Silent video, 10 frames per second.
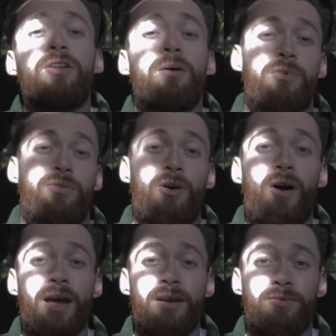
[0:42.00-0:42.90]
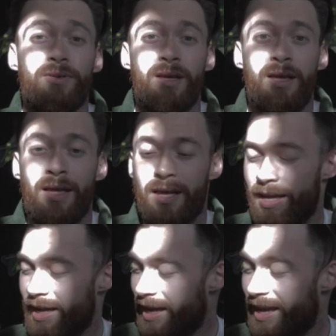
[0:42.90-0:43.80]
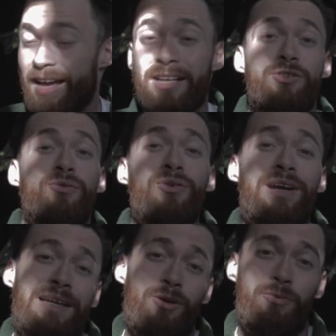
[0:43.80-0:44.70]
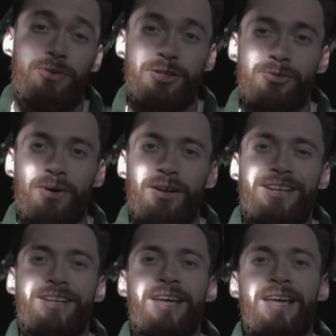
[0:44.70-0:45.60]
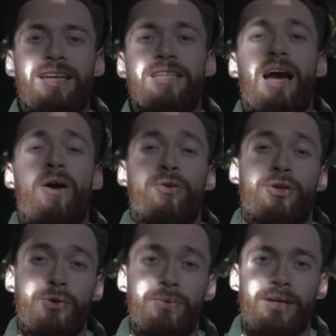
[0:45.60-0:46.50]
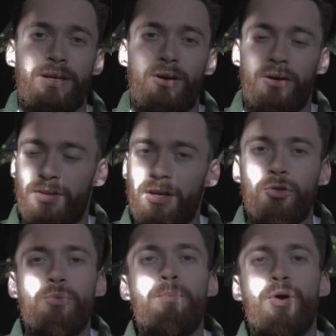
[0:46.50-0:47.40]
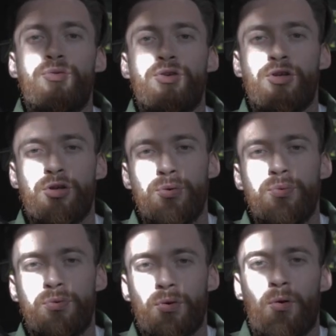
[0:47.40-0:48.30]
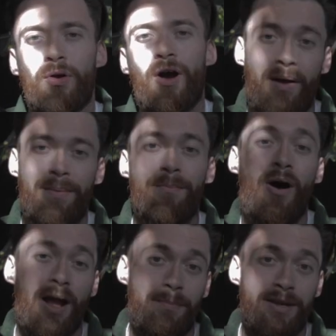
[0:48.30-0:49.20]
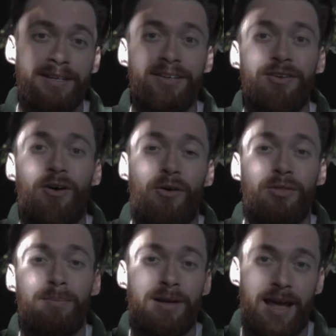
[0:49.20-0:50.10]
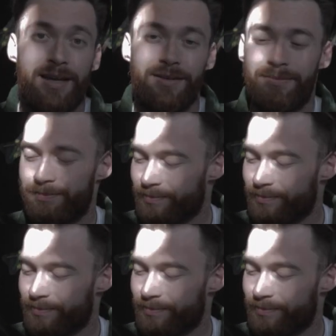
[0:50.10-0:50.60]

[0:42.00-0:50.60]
at number five, and it's a really obvious one, is how cute they are. They are the most cute dog, in my opinion, on the planet.